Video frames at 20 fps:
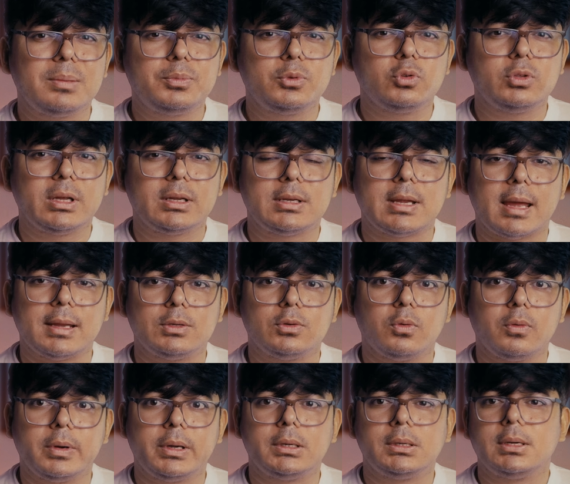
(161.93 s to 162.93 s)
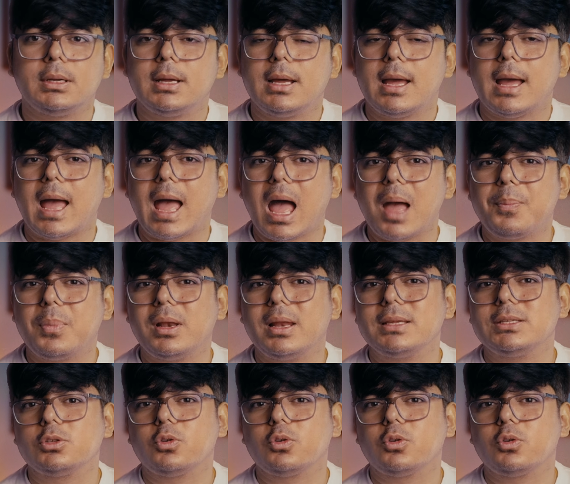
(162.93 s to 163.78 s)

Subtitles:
up to that handover, Apple has